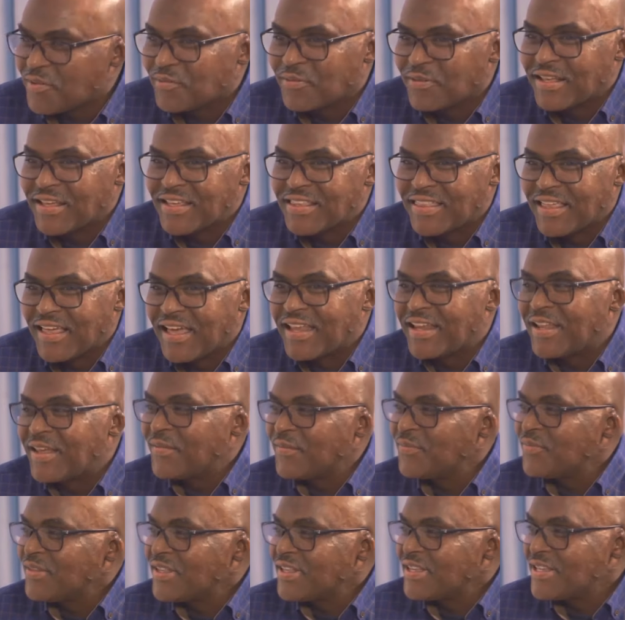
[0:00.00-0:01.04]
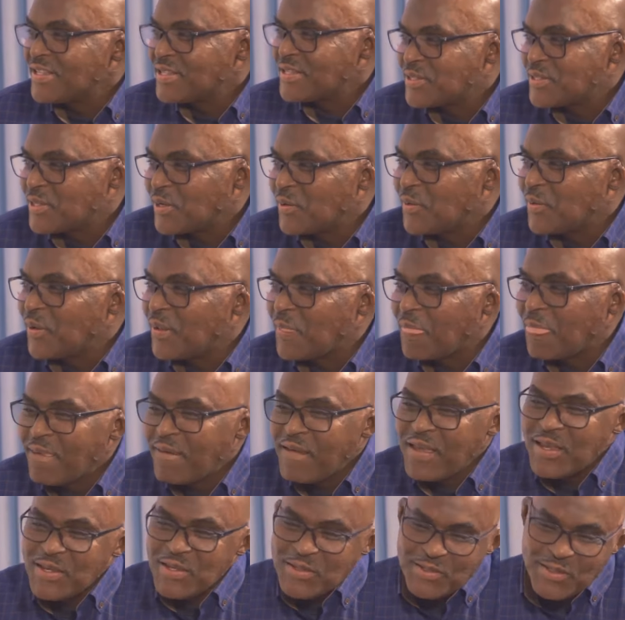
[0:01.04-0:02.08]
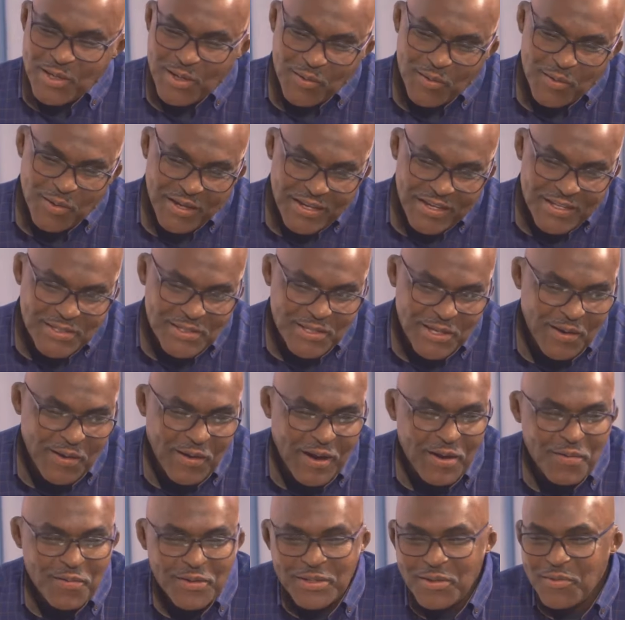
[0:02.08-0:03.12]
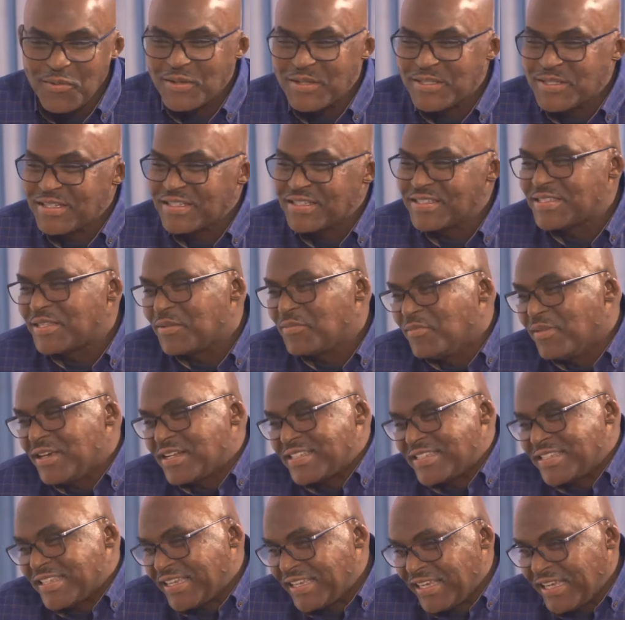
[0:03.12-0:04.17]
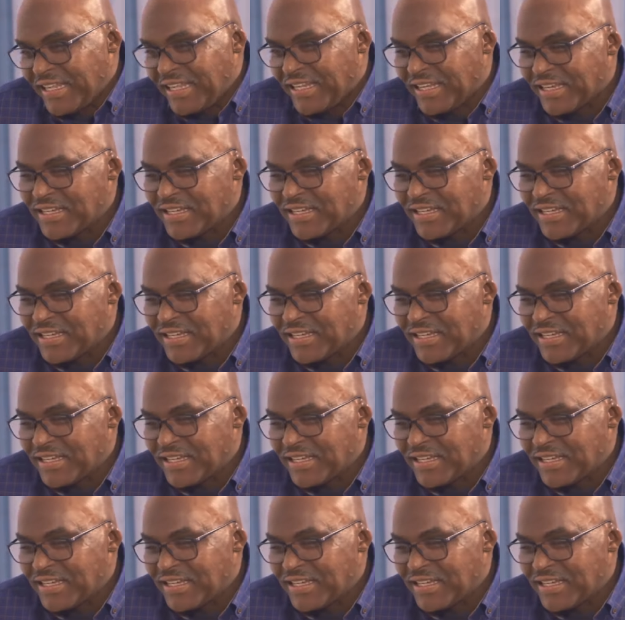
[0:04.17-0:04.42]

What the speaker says: kind of like that. So I was it's a mercy